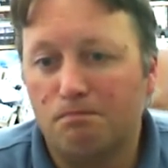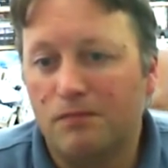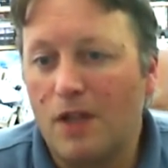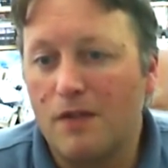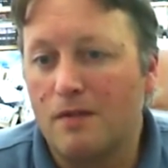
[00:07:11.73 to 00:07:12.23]

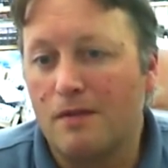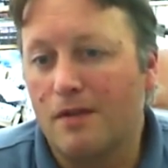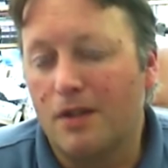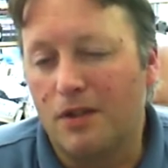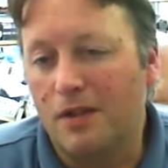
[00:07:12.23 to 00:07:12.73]
Doesn't
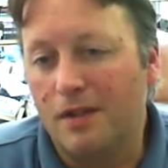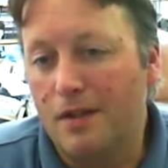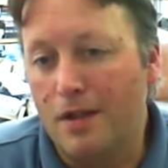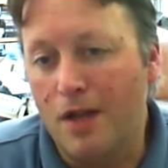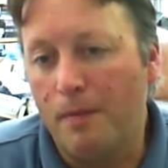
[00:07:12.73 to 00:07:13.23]

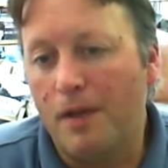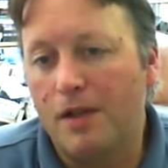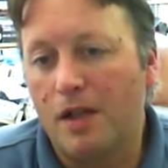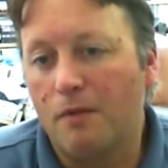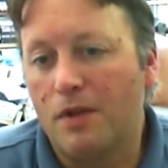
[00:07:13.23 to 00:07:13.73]
the
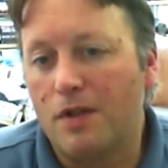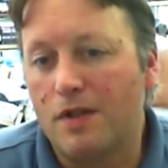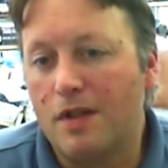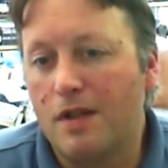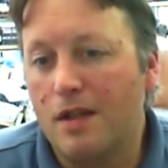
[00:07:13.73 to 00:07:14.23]
Japanese language
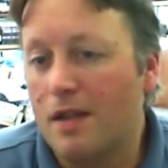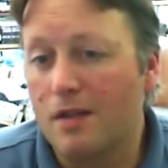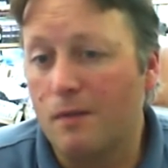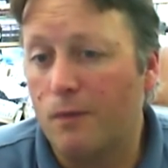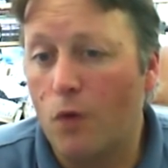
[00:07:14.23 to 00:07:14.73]
that's in there
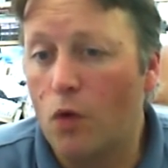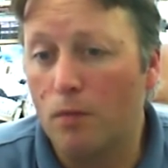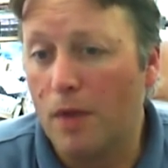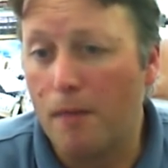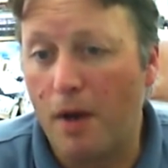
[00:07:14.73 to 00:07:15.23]
doesn't
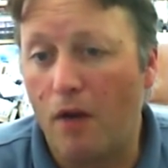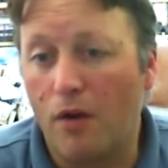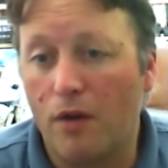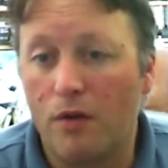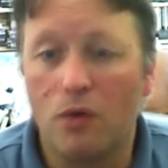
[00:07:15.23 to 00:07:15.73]
form a
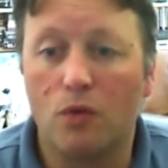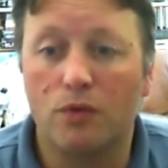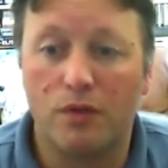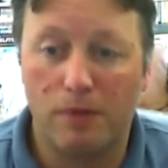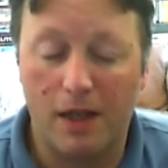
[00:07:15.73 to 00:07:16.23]
barrier at all
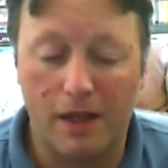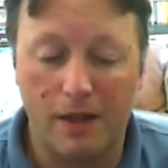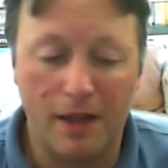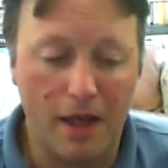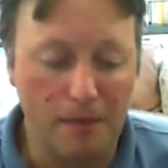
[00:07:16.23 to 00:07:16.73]
to
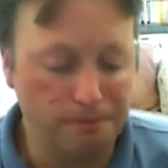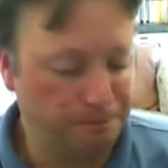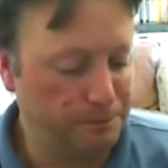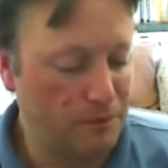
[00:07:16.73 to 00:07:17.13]
playing the game.